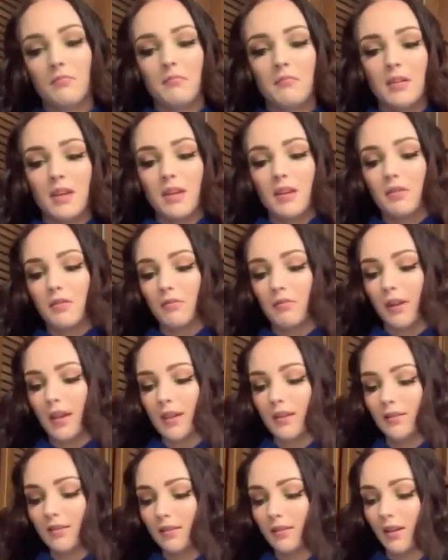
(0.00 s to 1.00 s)
me and
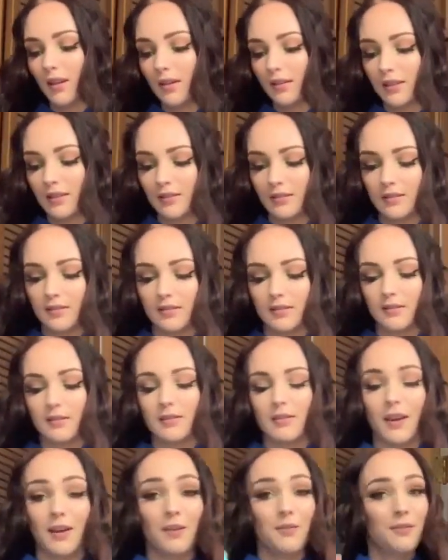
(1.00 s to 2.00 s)
Grace got this
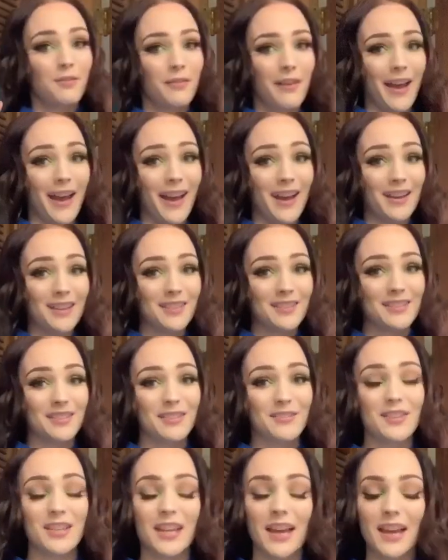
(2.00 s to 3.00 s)
stuff at
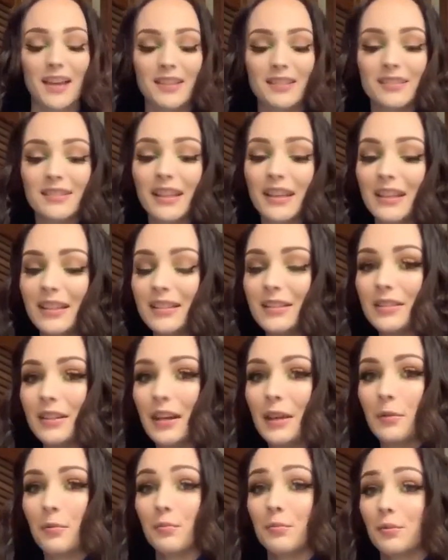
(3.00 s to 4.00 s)
CVS that is
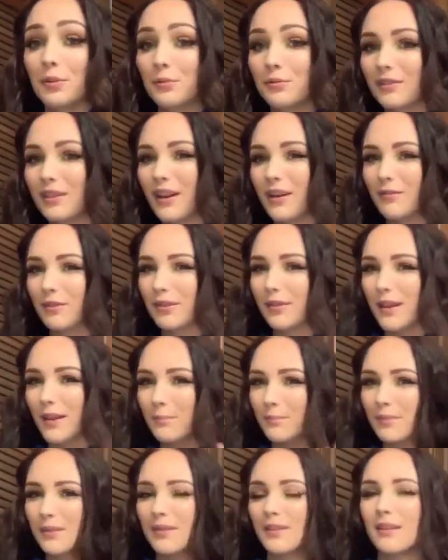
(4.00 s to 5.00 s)
a root
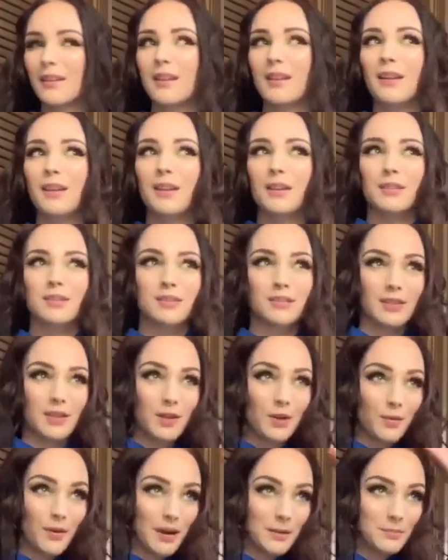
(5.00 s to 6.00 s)
cover-up.
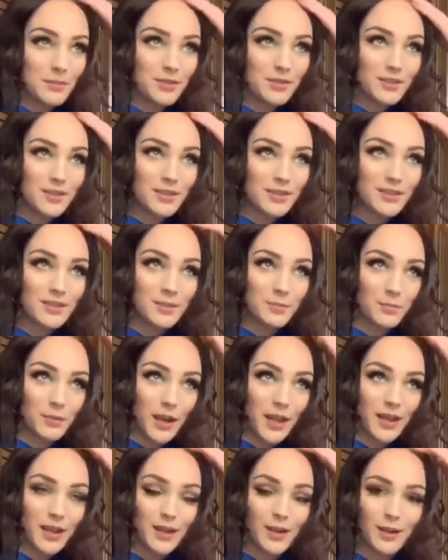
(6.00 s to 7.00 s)
So I'm just gonna
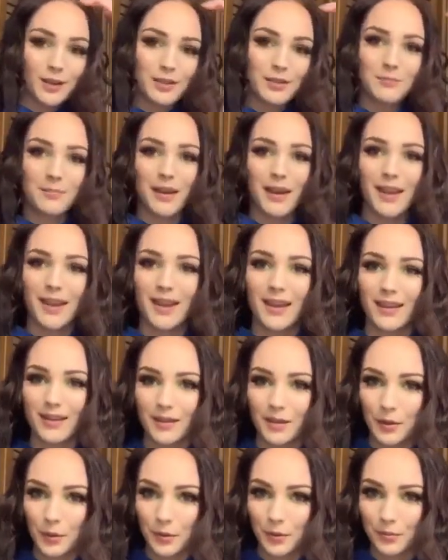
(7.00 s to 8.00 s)
spray it on my
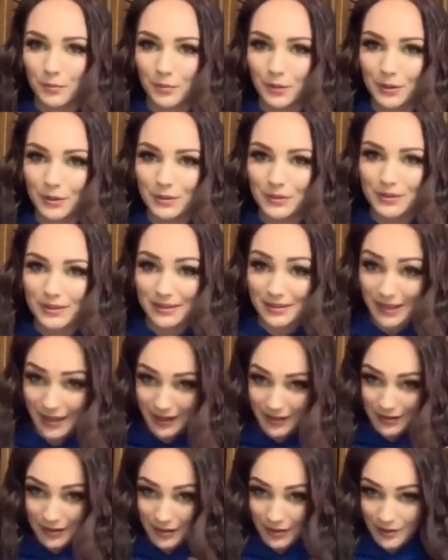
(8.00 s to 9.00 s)
roots because
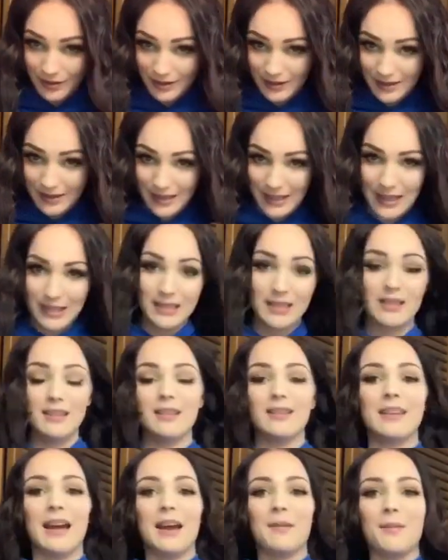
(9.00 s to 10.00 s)
as you can see, I need to
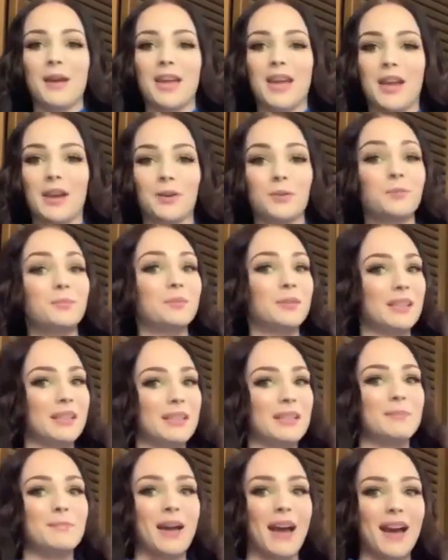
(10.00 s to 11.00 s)
dye my hair
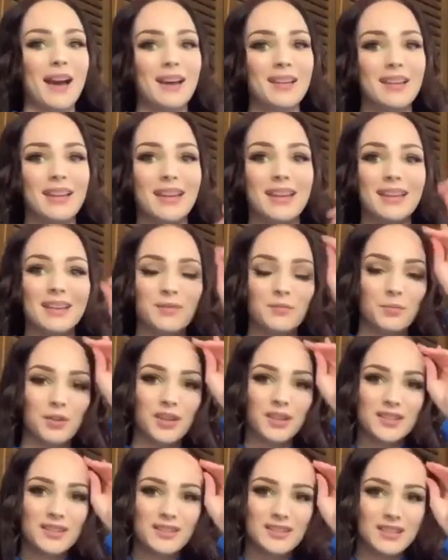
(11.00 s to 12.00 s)
really bad, and we're
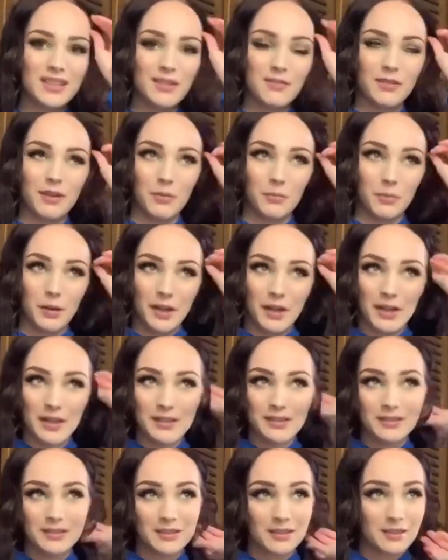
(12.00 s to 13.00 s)
gonna see if it
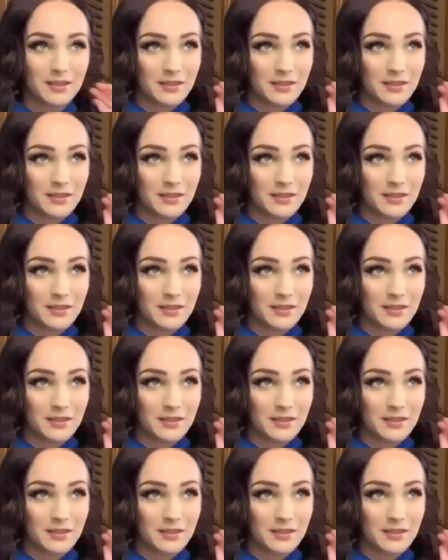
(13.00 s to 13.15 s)
works.